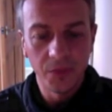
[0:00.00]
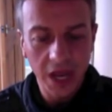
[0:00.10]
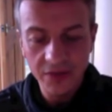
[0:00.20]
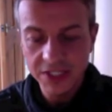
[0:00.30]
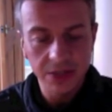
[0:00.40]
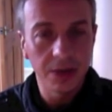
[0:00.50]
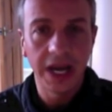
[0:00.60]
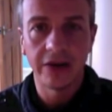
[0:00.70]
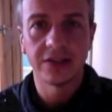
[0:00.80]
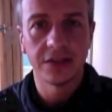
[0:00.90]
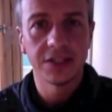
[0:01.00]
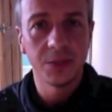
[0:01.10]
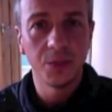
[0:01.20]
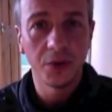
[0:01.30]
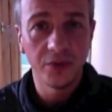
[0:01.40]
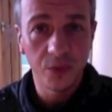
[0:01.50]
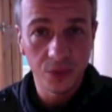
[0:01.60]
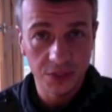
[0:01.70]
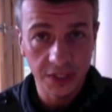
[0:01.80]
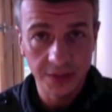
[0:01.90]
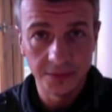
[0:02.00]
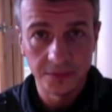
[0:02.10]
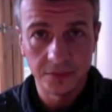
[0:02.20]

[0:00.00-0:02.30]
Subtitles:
Every single character that's in Body of Water,